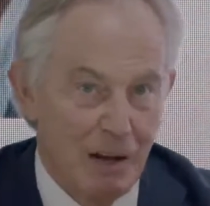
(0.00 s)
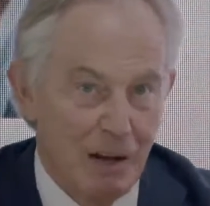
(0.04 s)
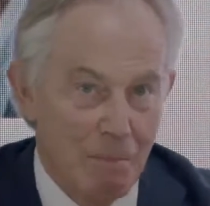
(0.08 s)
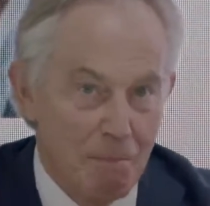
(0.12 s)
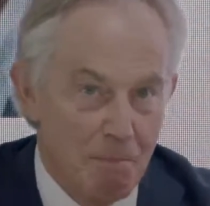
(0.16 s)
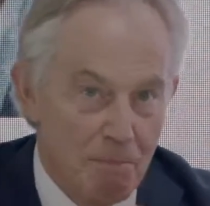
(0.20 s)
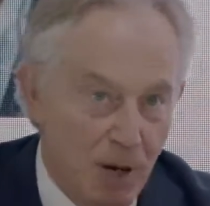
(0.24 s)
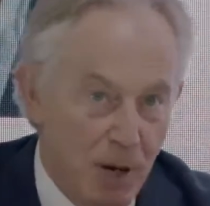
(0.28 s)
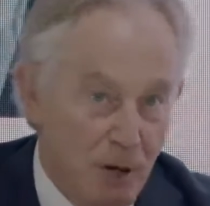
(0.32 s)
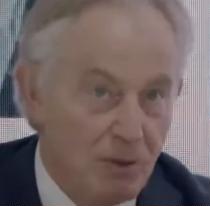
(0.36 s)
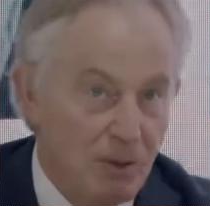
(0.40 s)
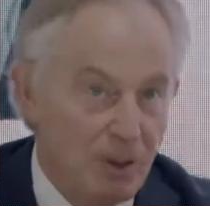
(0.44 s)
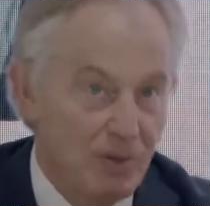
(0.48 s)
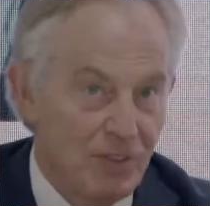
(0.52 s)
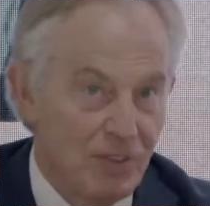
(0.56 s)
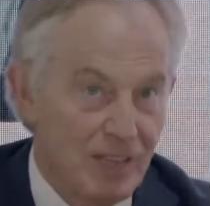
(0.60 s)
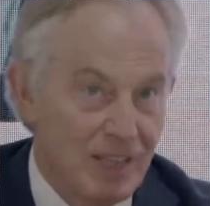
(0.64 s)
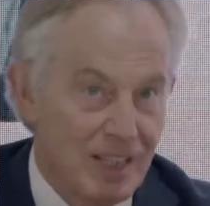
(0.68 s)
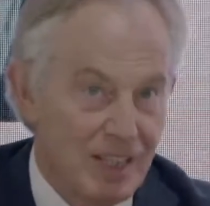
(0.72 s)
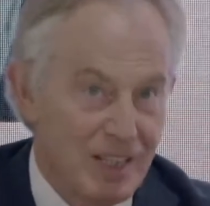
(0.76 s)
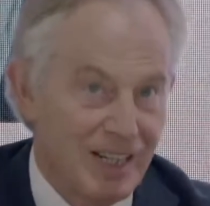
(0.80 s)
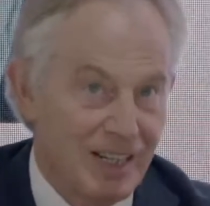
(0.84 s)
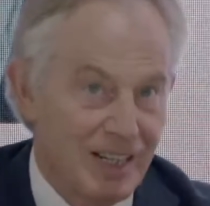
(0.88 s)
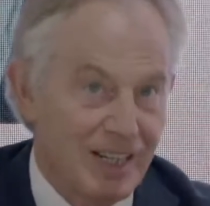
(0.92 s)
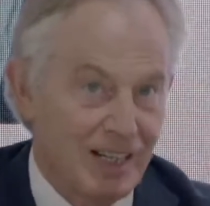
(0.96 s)
And both of
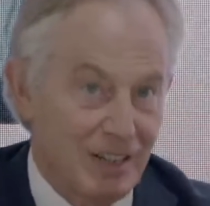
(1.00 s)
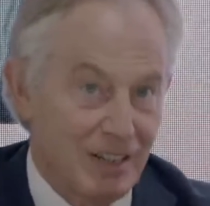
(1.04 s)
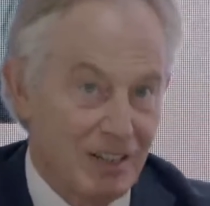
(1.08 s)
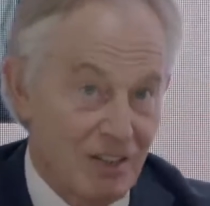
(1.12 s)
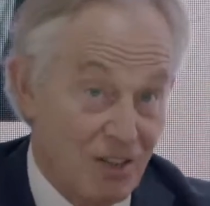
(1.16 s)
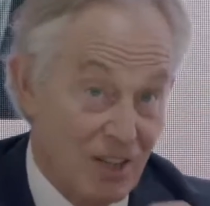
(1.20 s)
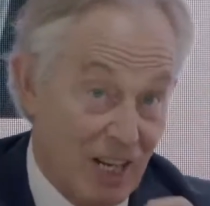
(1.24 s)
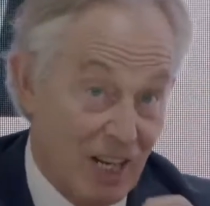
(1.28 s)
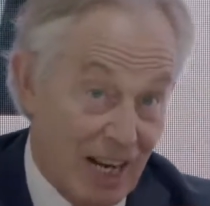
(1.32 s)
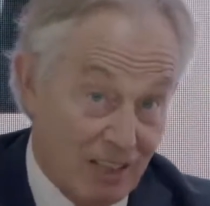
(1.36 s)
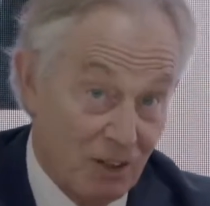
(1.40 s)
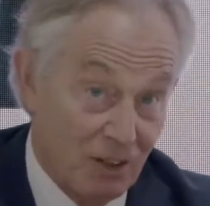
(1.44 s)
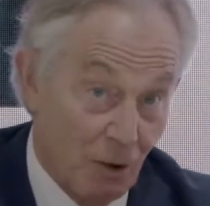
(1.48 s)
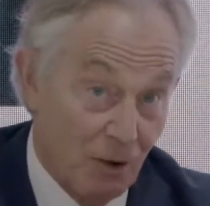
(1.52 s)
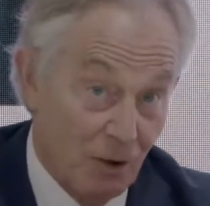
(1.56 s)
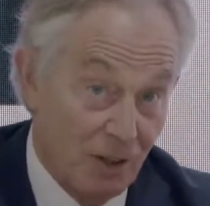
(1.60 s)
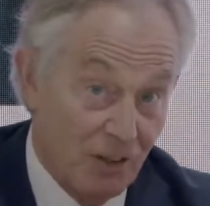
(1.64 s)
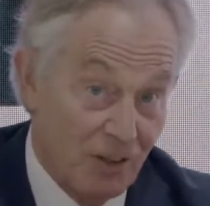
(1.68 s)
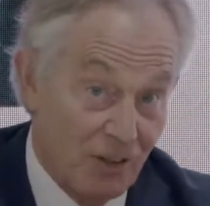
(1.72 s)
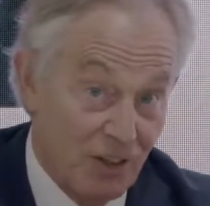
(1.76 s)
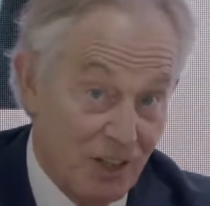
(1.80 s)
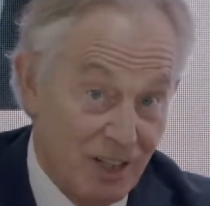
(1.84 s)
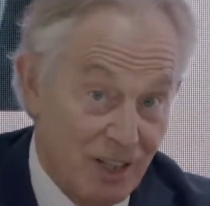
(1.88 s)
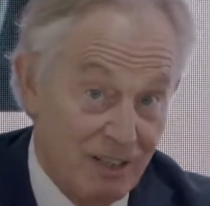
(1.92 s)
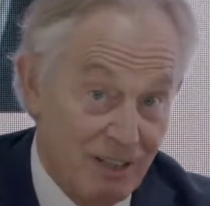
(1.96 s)
these things,
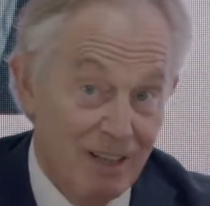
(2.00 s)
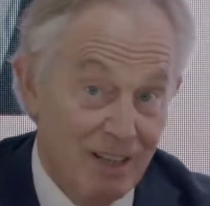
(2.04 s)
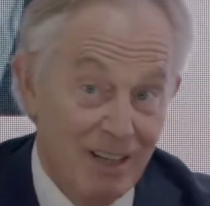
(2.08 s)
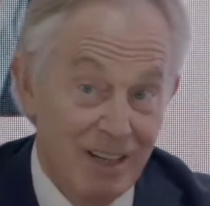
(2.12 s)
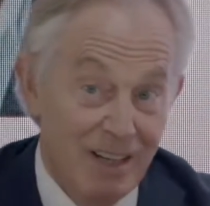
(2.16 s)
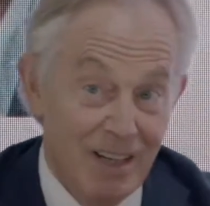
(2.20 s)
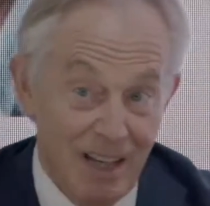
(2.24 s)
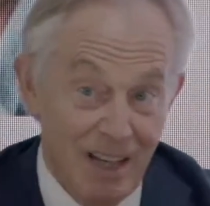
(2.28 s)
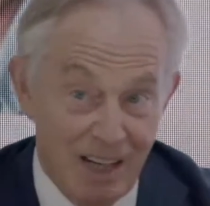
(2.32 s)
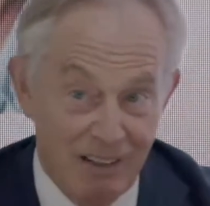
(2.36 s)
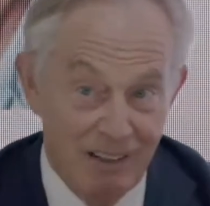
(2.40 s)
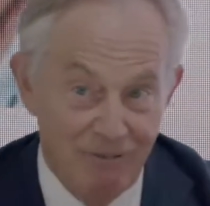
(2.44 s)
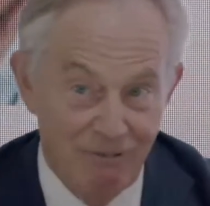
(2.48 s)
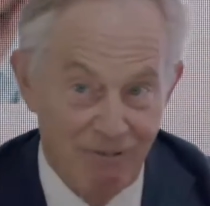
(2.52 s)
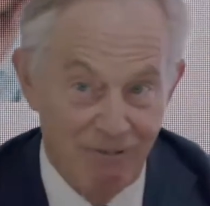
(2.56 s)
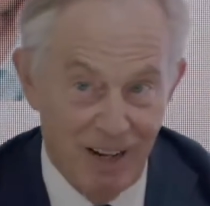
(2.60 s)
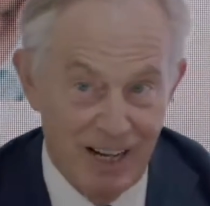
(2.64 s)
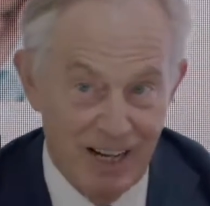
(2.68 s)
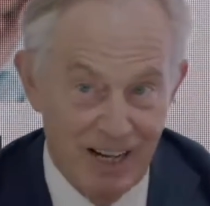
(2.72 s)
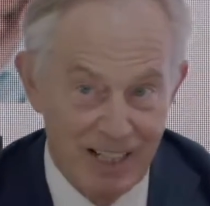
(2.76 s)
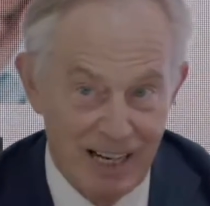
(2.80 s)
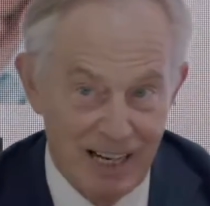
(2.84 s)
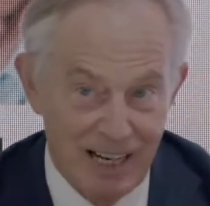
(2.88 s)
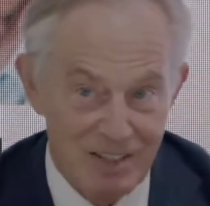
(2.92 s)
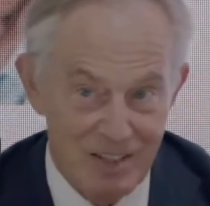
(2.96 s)
technology and
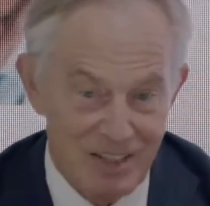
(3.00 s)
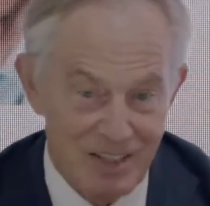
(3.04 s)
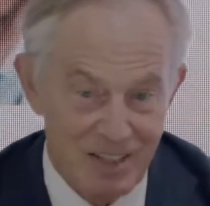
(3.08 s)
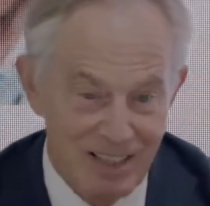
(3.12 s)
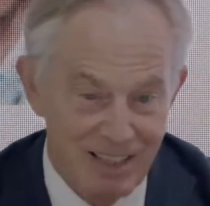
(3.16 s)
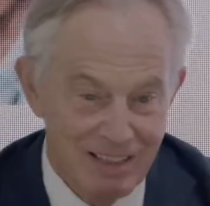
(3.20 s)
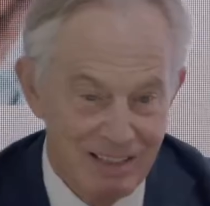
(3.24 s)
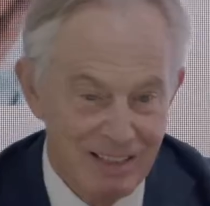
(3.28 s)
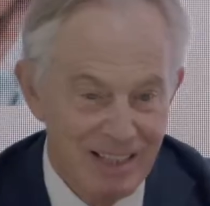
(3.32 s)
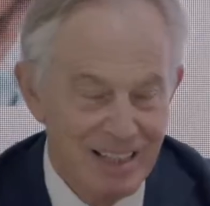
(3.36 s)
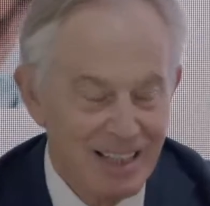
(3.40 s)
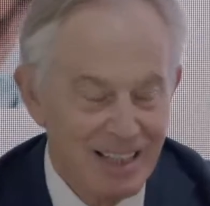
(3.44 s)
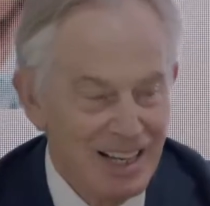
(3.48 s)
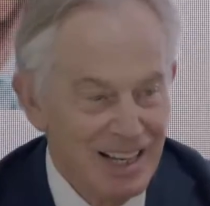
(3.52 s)
financing,